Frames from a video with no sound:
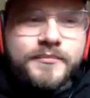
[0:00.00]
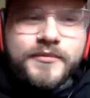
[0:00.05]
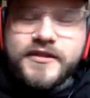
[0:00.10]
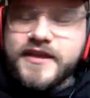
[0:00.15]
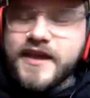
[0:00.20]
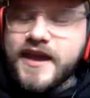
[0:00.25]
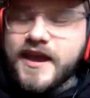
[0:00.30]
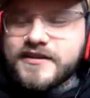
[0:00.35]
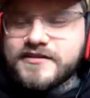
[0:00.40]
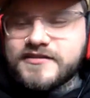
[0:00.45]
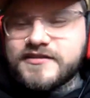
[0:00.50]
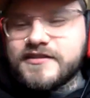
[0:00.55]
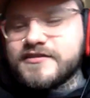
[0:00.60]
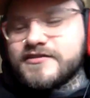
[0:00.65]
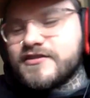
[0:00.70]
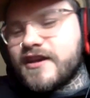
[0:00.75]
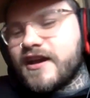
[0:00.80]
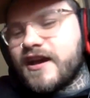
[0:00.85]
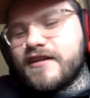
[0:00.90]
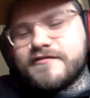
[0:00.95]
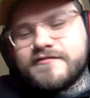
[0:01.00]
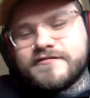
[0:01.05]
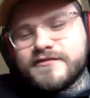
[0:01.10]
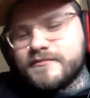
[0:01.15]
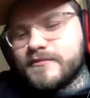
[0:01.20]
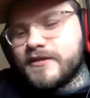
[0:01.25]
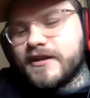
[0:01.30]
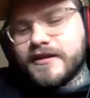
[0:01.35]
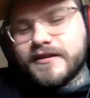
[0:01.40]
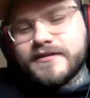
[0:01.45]
but the accents you have
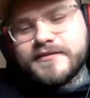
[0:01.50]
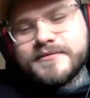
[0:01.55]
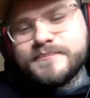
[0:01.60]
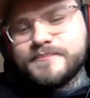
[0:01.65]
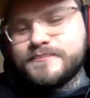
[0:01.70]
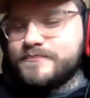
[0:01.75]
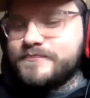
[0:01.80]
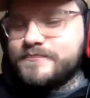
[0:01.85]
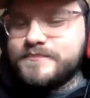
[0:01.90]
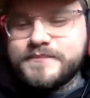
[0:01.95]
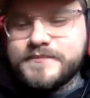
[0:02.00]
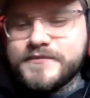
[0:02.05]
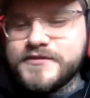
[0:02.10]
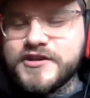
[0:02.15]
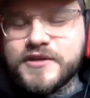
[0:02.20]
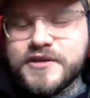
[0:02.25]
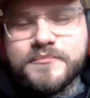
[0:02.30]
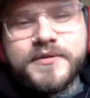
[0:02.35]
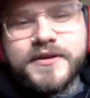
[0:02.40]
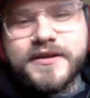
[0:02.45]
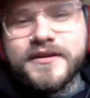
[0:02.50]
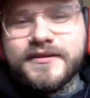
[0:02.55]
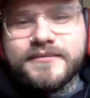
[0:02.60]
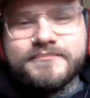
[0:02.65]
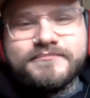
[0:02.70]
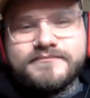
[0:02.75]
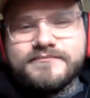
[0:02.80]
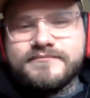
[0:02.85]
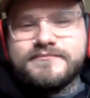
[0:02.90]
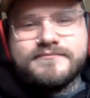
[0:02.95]
from like jumping a
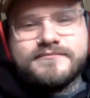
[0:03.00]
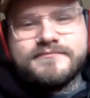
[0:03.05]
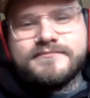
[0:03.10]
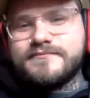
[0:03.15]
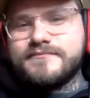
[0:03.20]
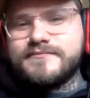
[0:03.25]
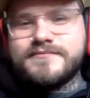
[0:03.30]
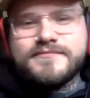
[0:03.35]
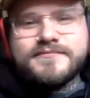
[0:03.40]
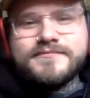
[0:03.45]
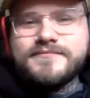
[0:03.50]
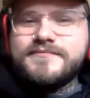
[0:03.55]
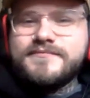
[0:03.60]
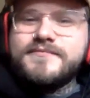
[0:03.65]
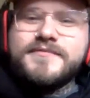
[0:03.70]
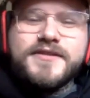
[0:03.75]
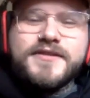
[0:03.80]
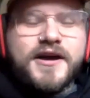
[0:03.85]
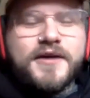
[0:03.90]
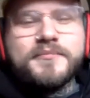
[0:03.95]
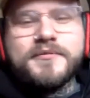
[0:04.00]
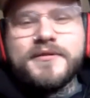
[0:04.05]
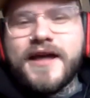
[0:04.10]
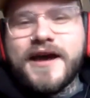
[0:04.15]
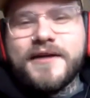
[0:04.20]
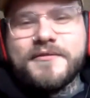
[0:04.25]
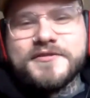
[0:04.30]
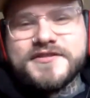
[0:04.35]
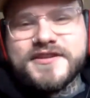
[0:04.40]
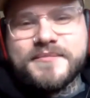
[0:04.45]
couple
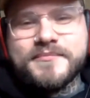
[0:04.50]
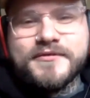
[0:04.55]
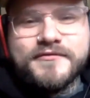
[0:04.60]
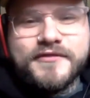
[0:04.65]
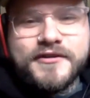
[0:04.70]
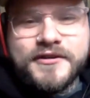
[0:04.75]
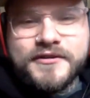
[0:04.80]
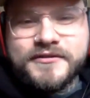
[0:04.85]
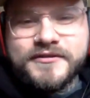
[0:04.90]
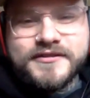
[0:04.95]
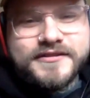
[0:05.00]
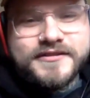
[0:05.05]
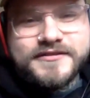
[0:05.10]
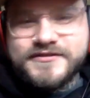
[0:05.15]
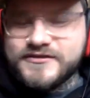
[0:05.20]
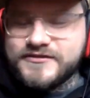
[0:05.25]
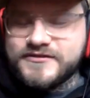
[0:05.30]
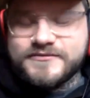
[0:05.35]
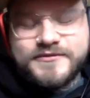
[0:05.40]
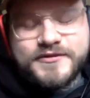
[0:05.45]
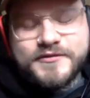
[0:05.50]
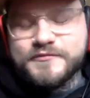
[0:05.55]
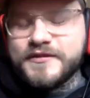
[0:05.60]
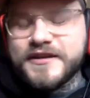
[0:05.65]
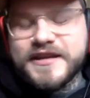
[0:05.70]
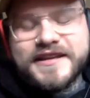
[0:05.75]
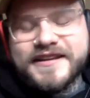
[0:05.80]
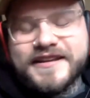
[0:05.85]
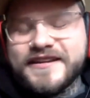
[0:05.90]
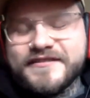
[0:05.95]
hours up the road is
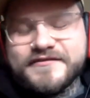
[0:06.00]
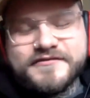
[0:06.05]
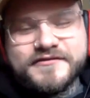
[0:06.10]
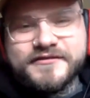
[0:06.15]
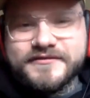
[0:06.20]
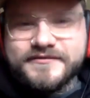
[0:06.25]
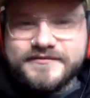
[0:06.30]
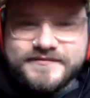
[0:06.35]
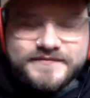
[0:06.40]
completely different.